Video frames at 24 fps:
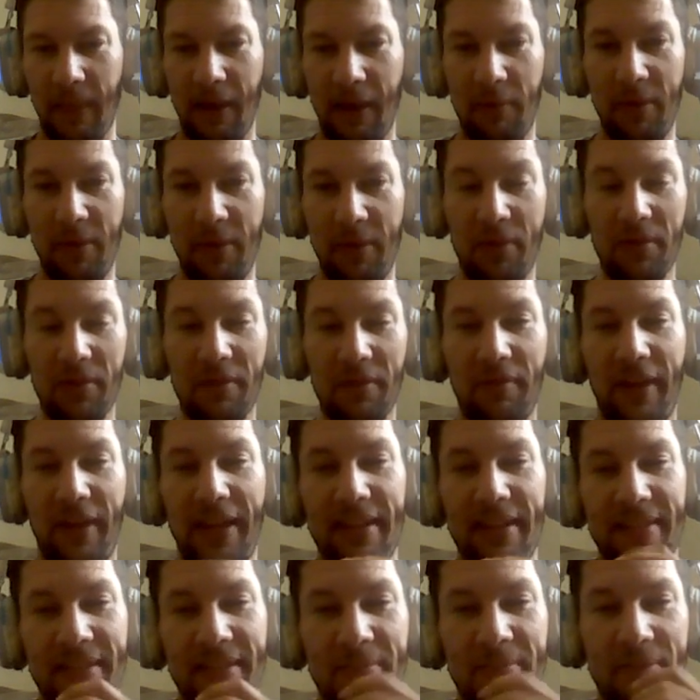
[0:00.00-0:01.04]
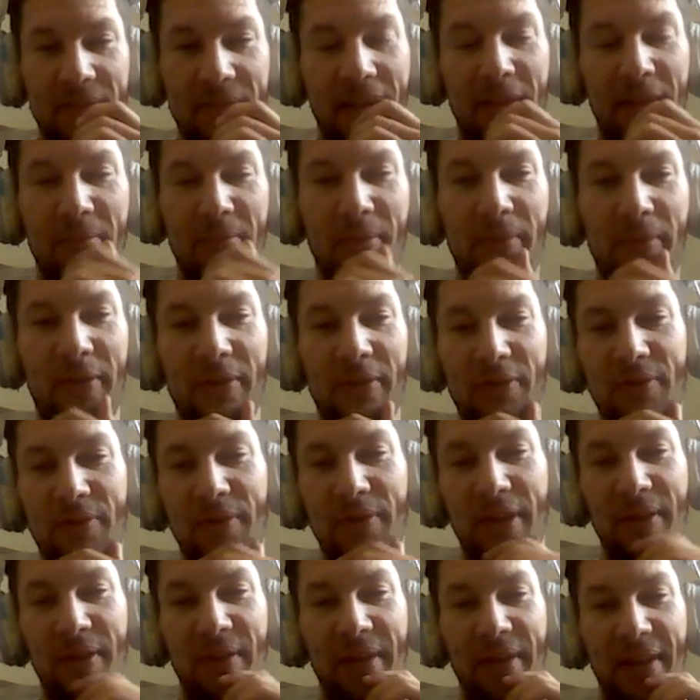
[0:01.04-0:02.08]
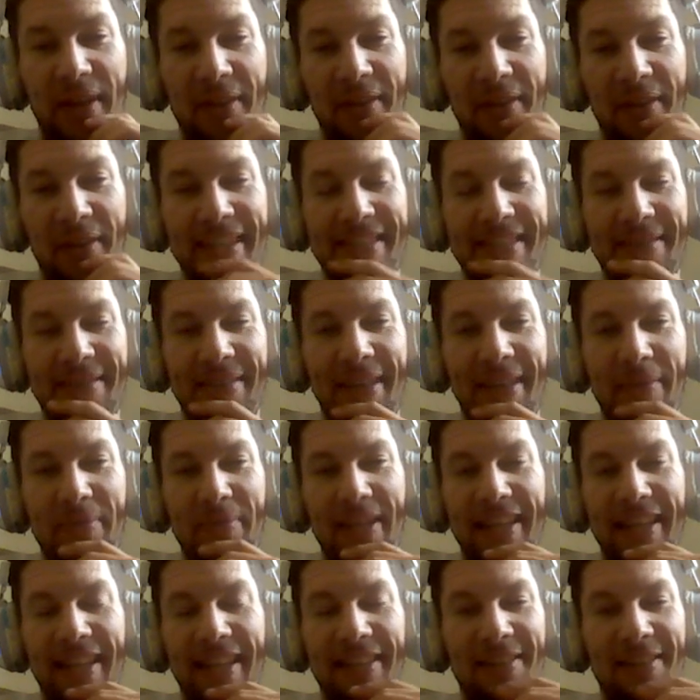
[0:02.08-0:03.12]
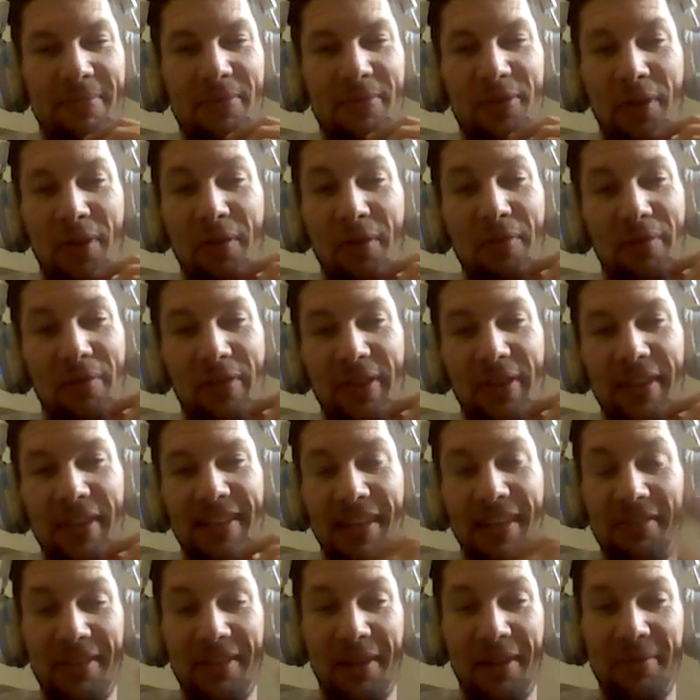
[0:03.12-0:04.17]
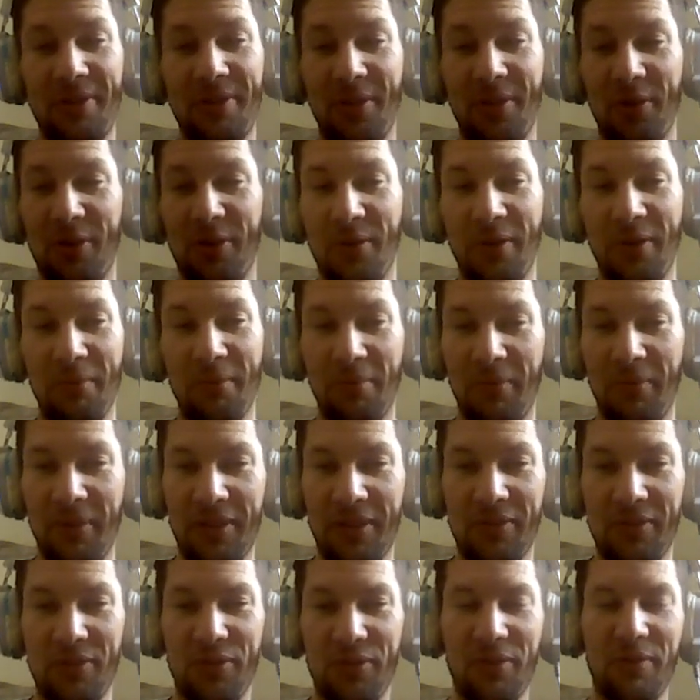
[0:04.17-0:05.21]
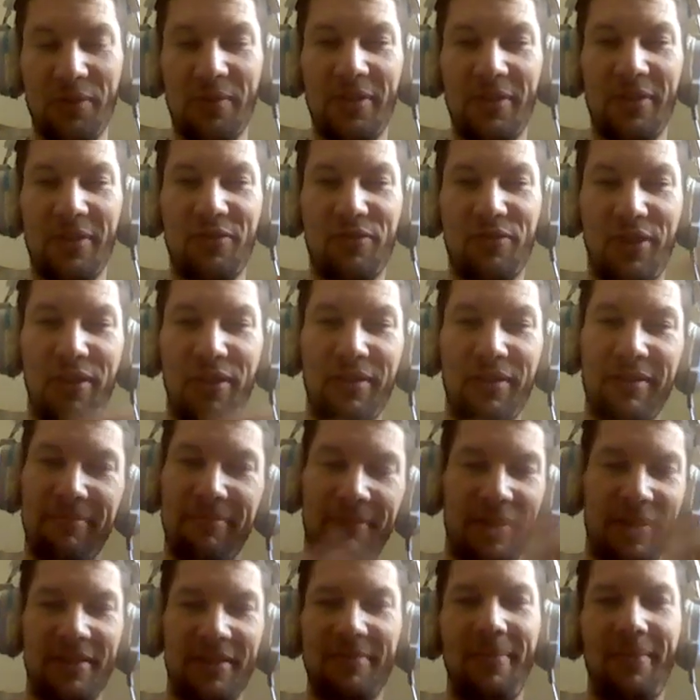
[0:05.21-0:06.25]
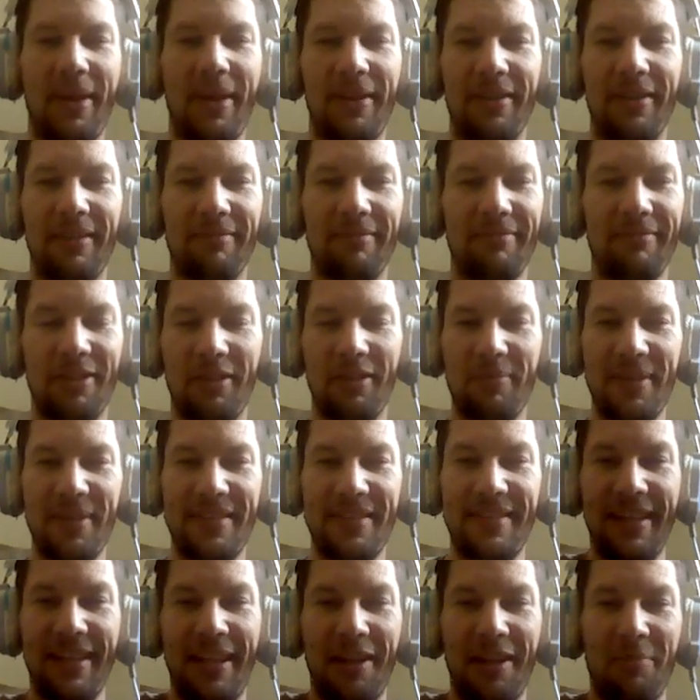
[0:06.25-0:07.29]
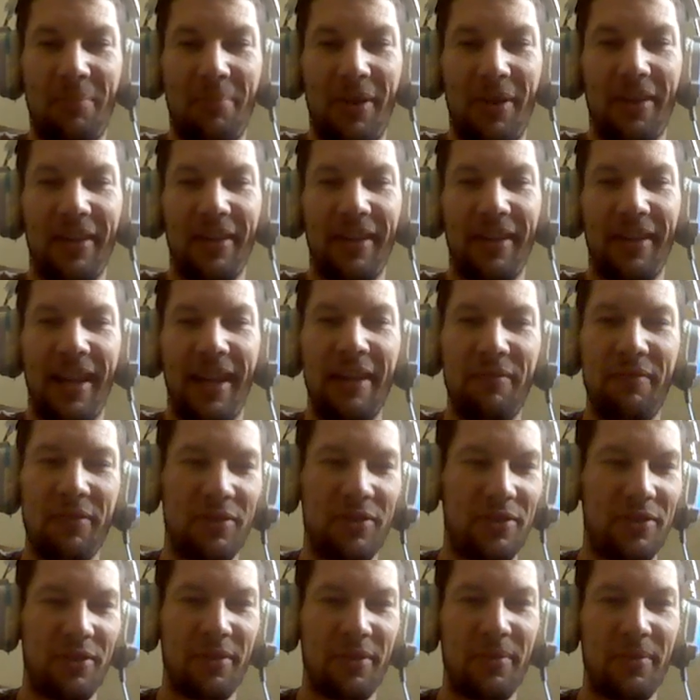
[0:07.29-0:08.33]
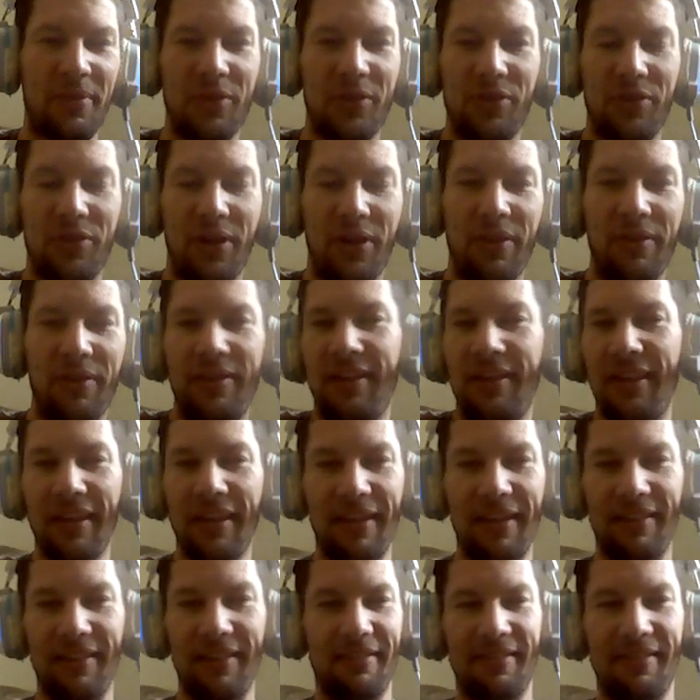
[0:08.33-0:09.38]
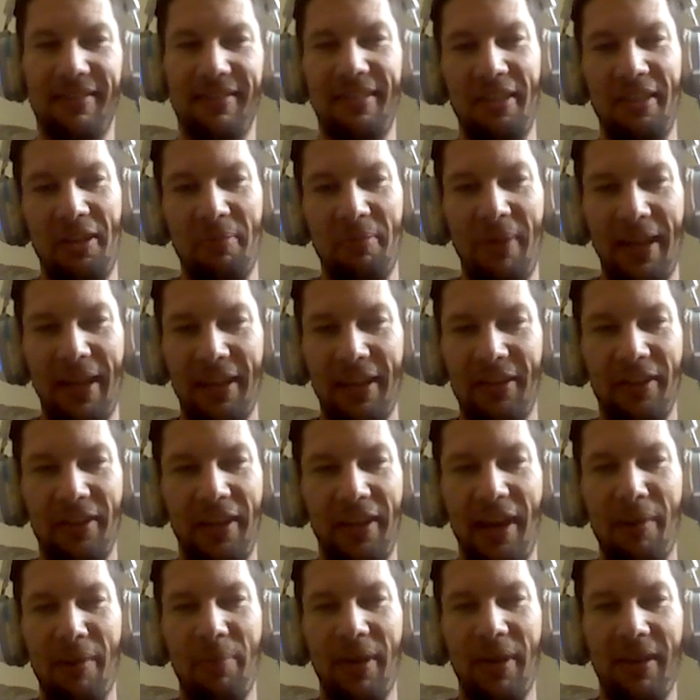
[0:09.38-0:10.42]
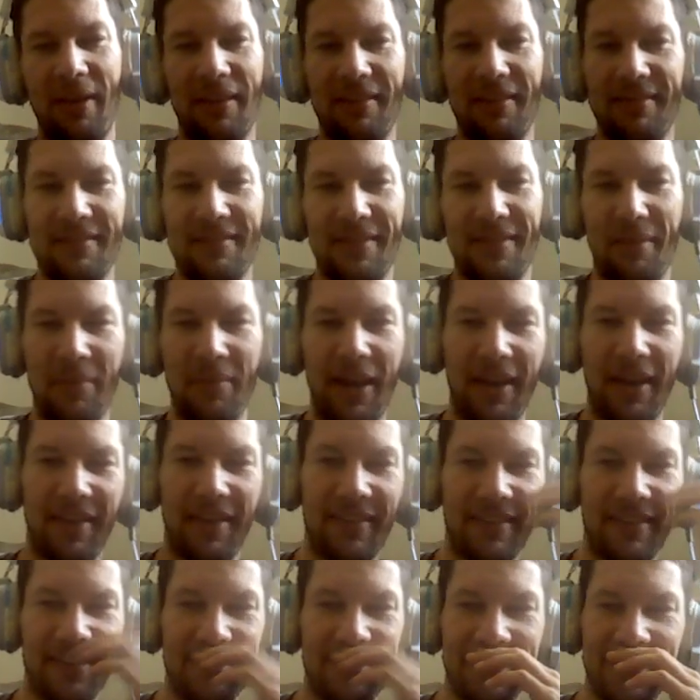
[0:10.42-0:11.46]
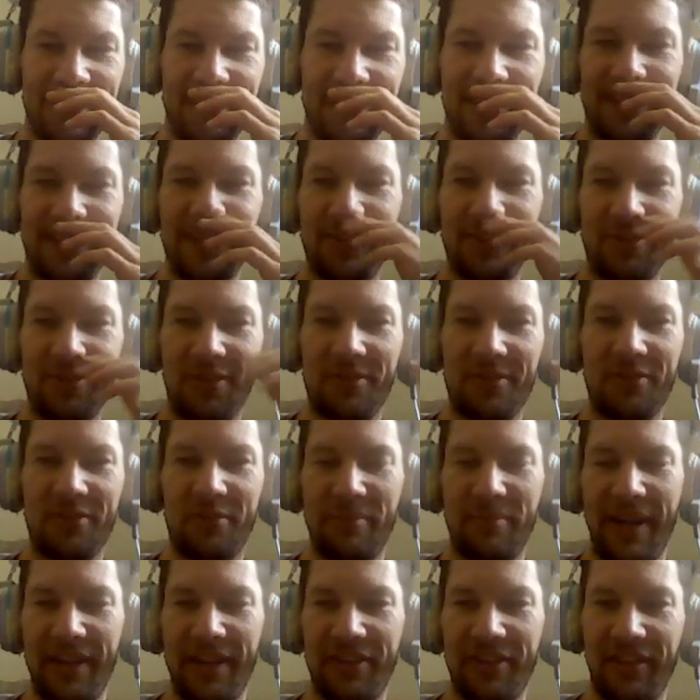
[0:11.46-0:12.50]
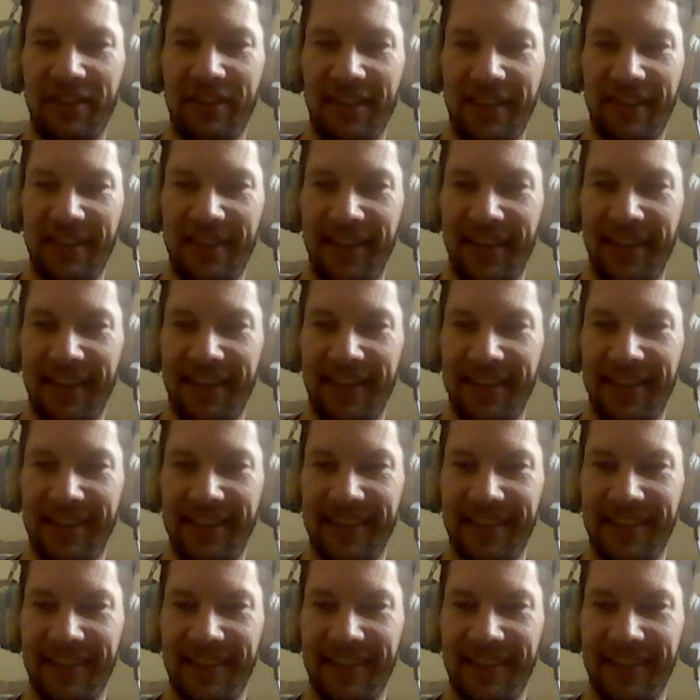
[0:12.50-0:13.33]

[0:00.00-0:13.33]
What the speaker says: It'd be cool if I had a subscriber with a drone. How crazy would that be to get some drone footage? I don't care what you're doing, but when you shoot it with a drone, it looks better. You could be sitting in a park, and if you shoot it with a drone, you can make it look epic somehow. Drones are magic like that.